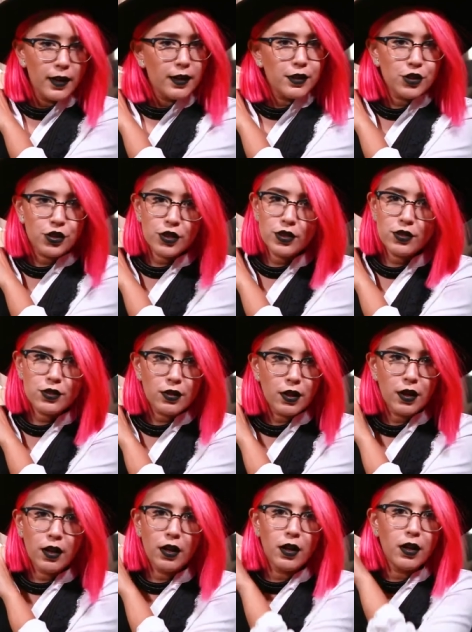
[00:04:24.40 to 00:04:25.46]
is just
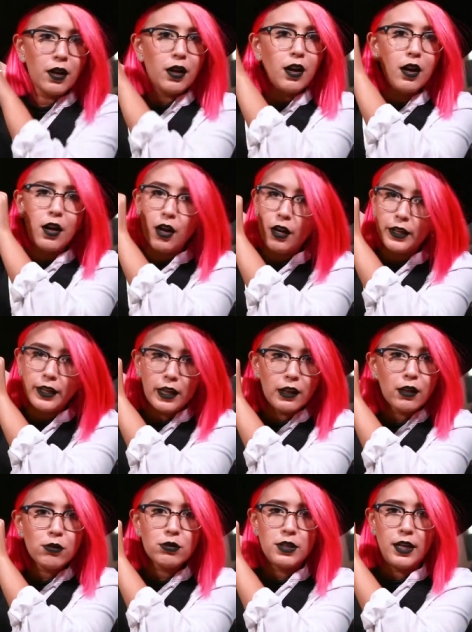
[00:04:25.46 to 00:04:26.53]
a
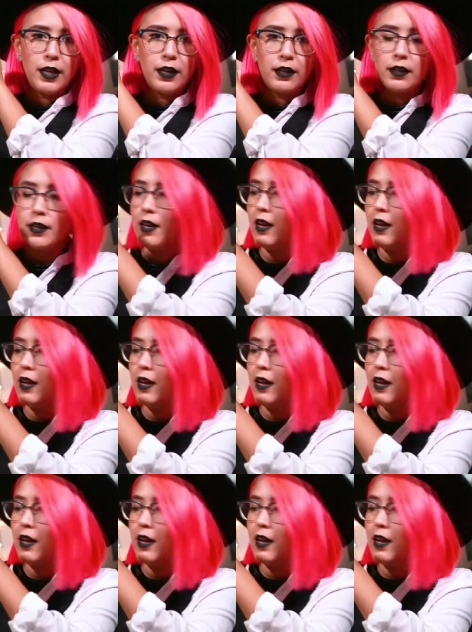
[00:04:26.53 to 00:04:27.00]
yellow tank.